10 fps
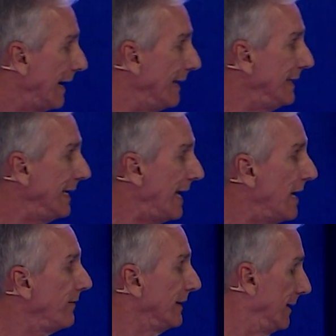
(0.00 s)
and the
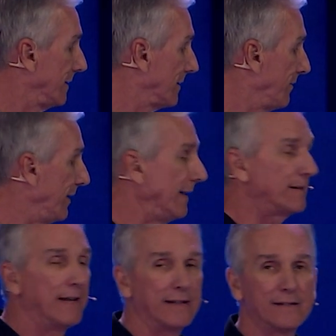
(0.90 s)
evidence of
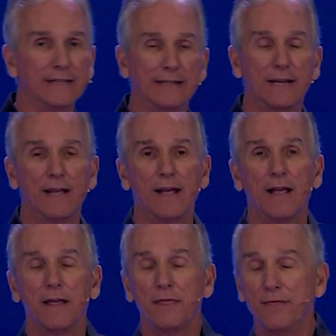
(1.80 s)
things not seen.
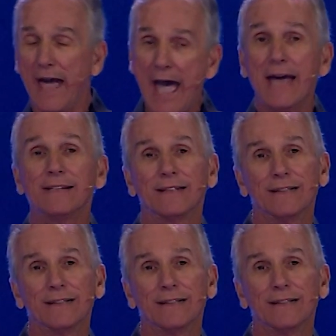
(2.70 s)
That